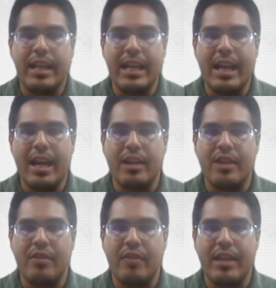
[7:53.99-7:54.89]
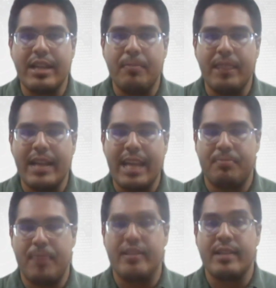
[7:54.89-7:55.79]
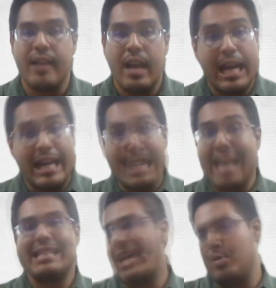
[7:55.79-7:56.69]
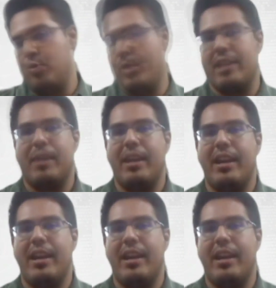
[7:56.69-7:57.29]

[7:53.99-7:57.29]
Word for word: the General Assembly takes place next next week.